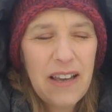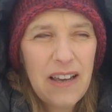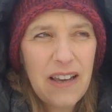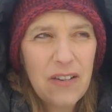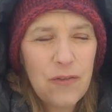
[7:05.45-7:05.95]

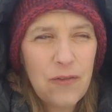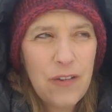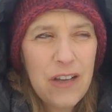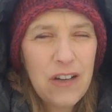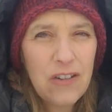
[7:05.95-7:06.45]
and
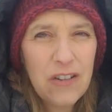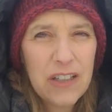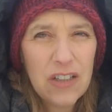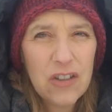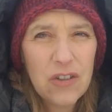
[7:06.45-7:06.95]
feel
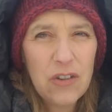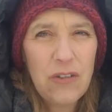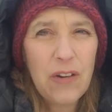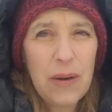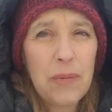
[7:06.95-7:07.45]
into
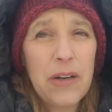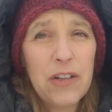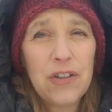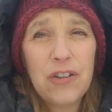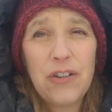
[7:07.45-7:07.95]
the
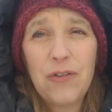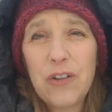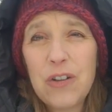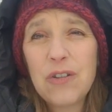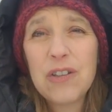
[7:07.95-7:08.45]
vibration and the
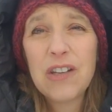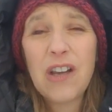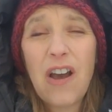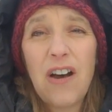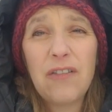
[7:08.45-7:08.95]

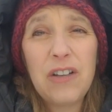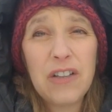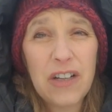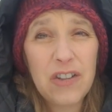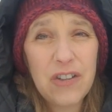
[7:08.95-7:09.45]
frequency of the
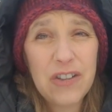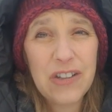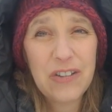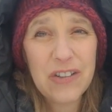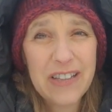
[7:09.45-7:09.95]
intentions
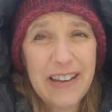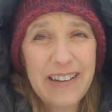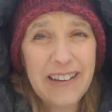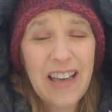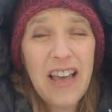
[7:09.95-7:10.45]
that you're
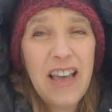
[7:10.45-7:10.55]
setting.